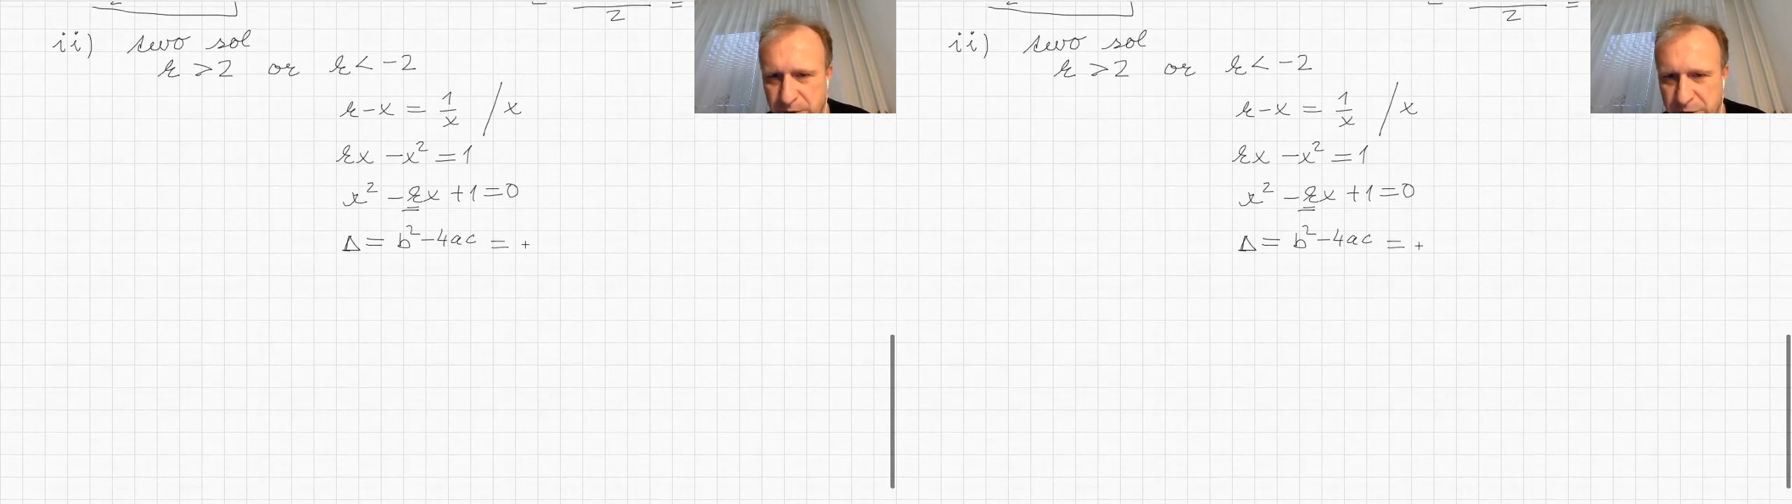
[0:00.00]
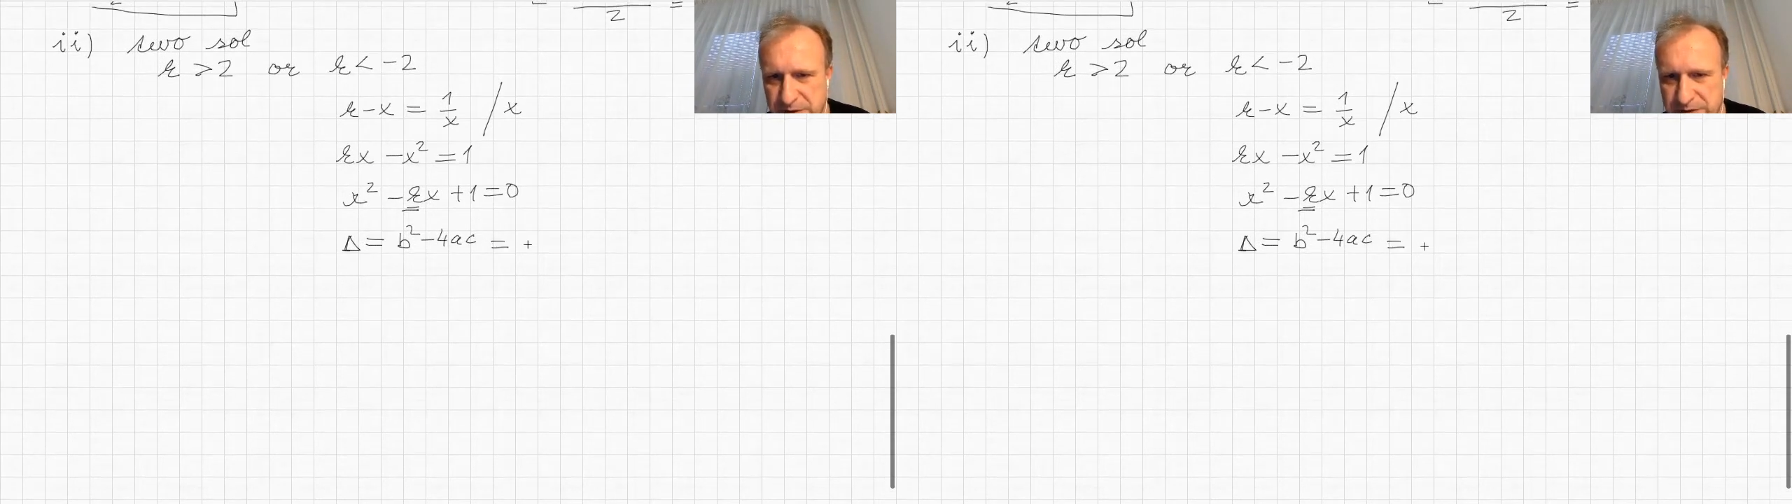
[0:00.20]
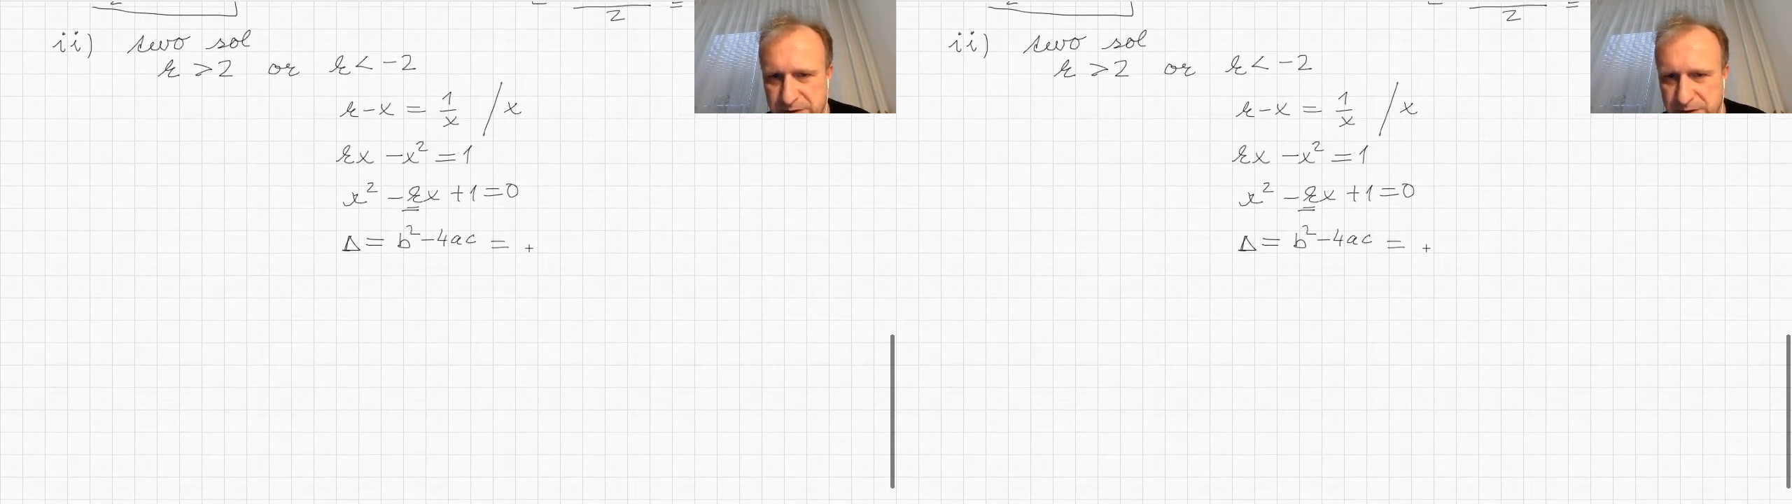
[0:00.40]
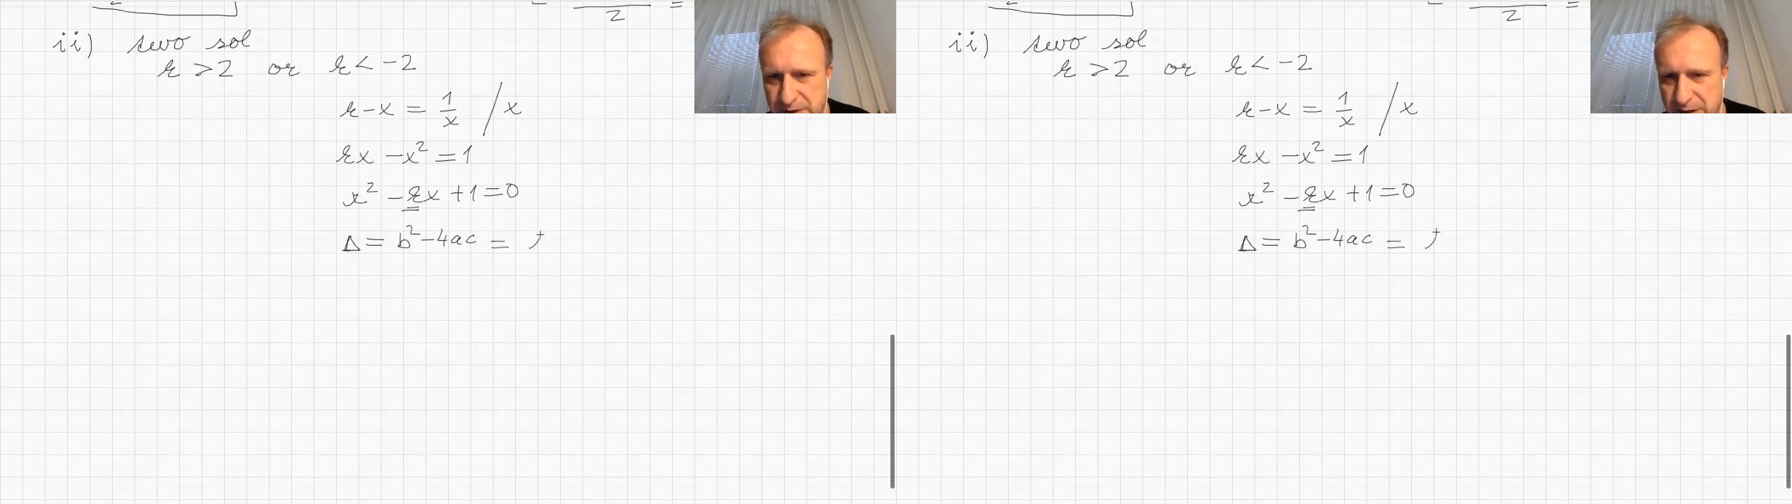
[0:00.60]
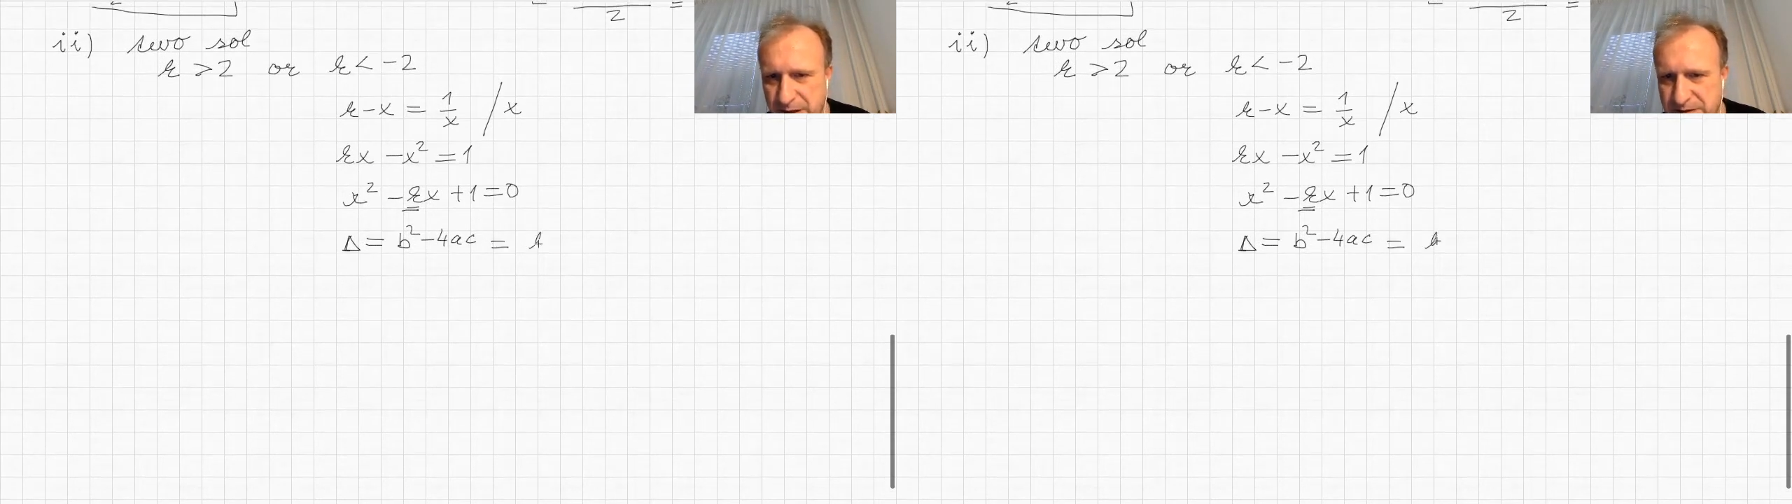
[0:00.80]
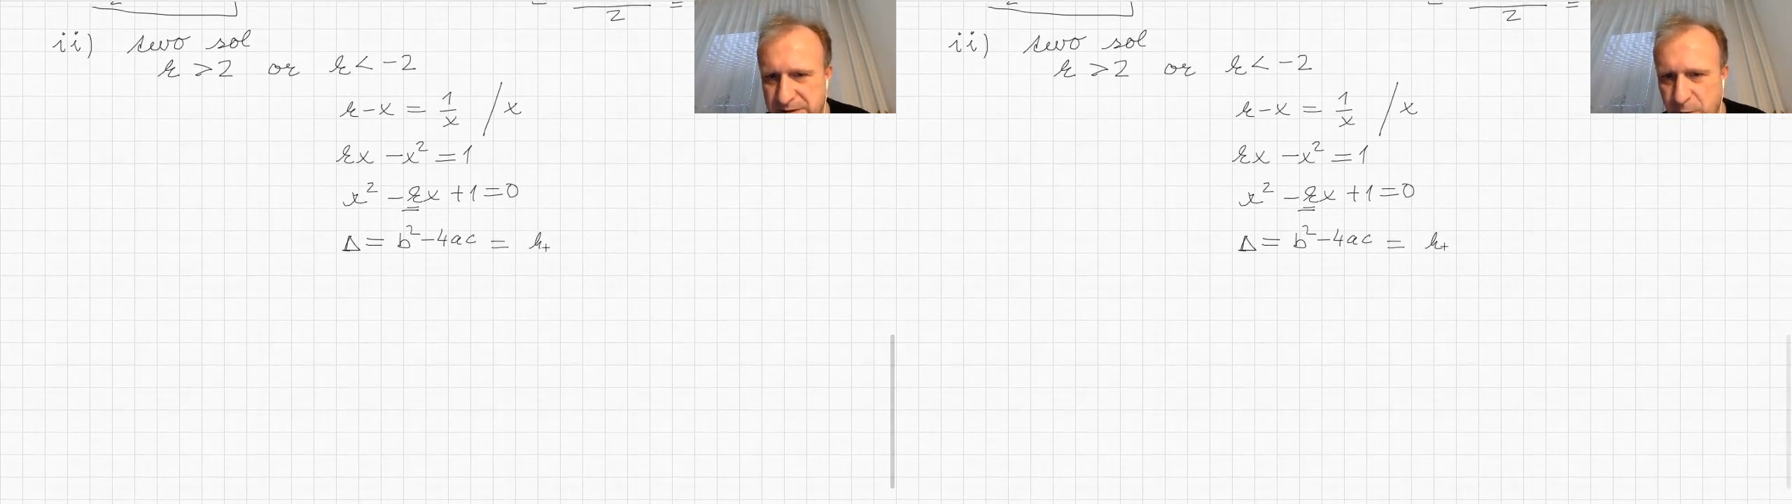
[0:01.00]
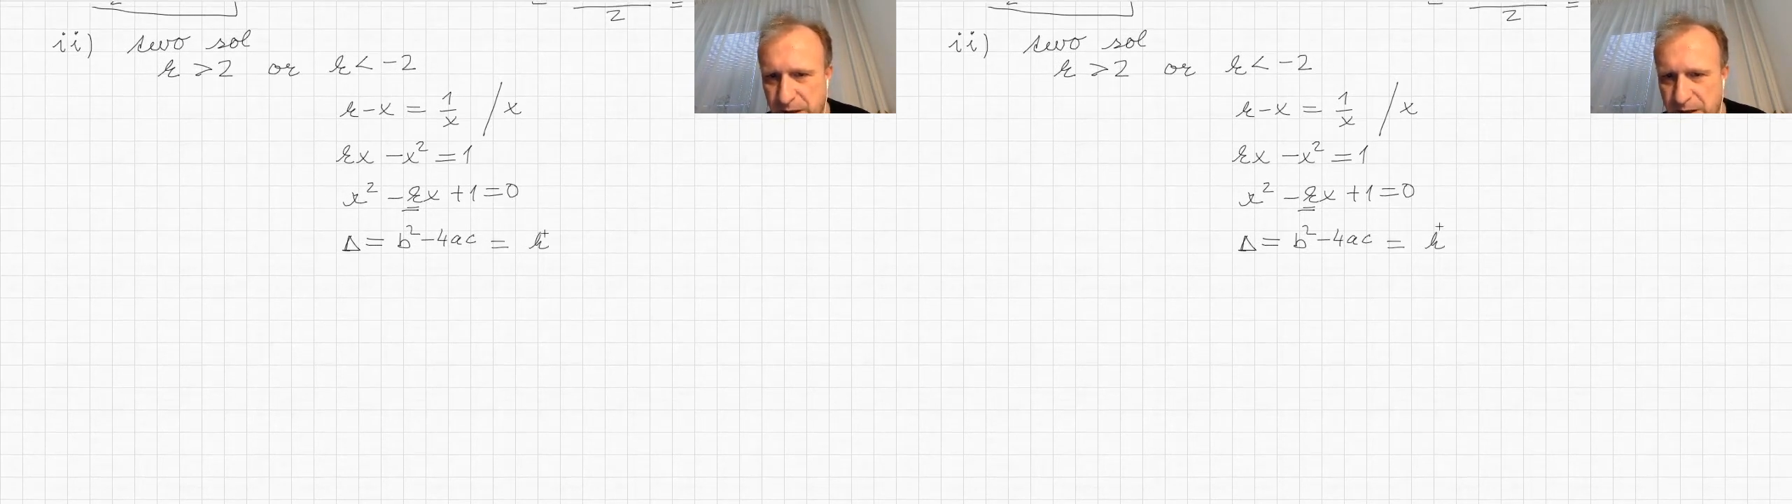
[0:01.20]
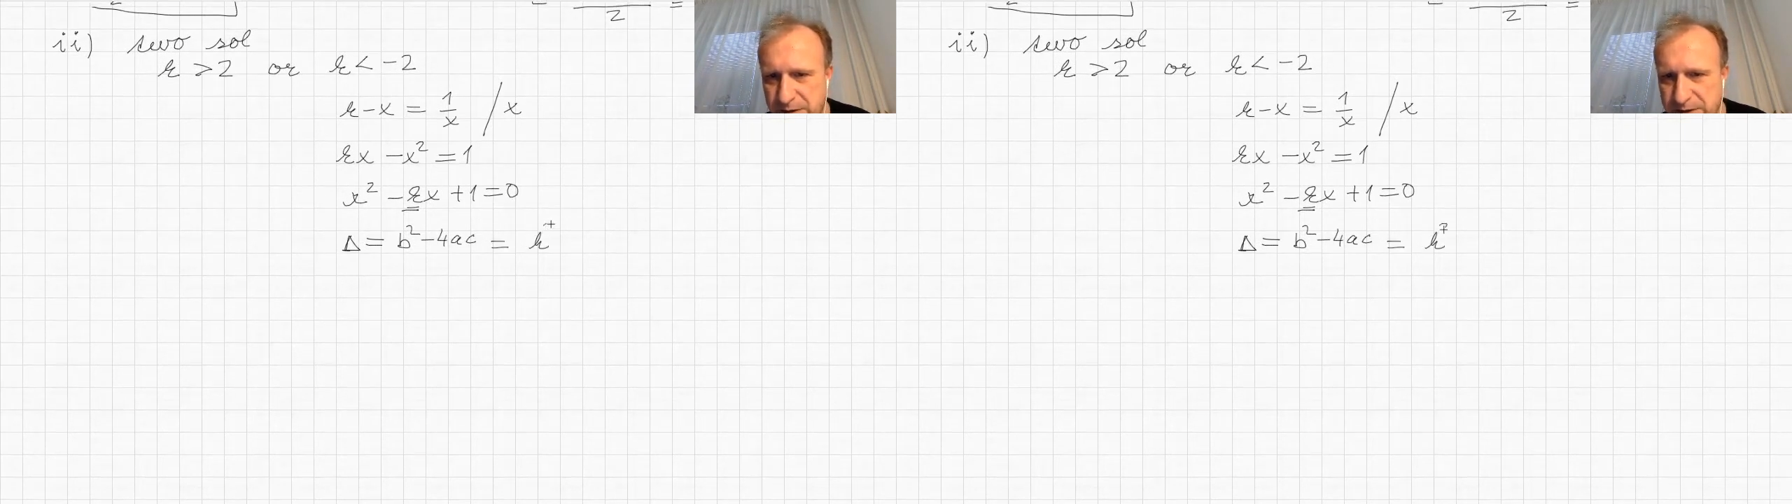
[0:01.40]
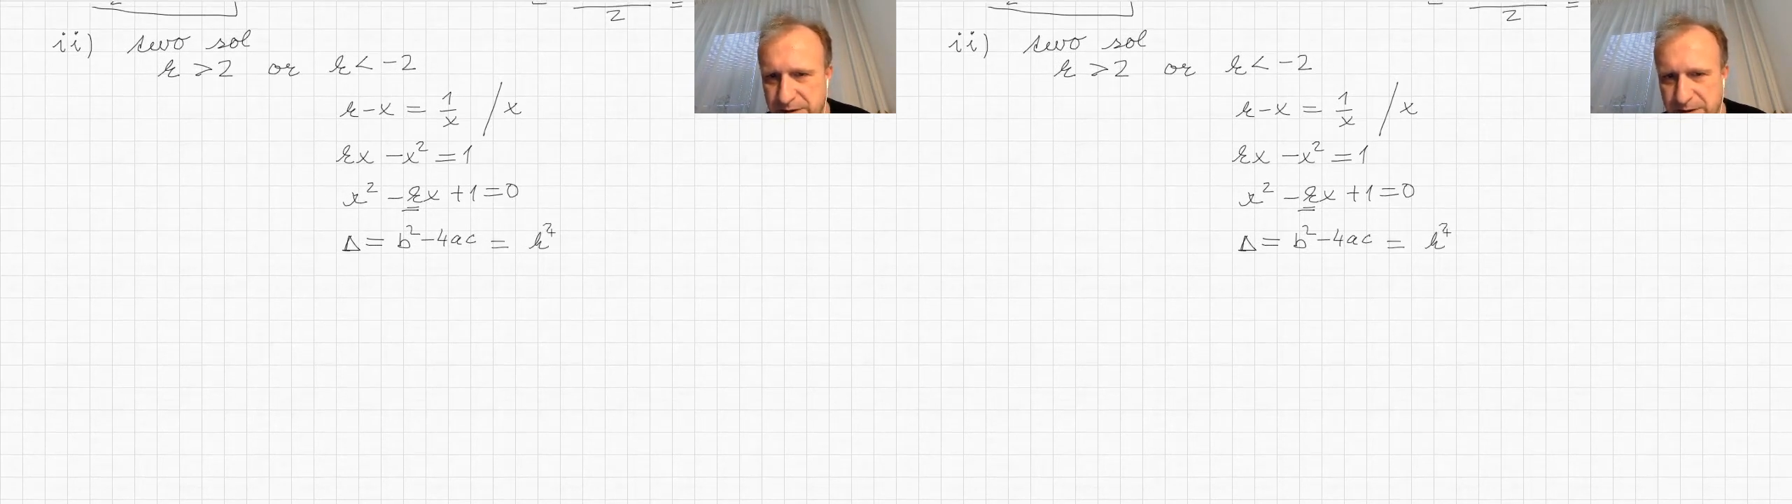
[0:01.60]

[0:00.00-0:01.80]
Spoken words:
which is k squared,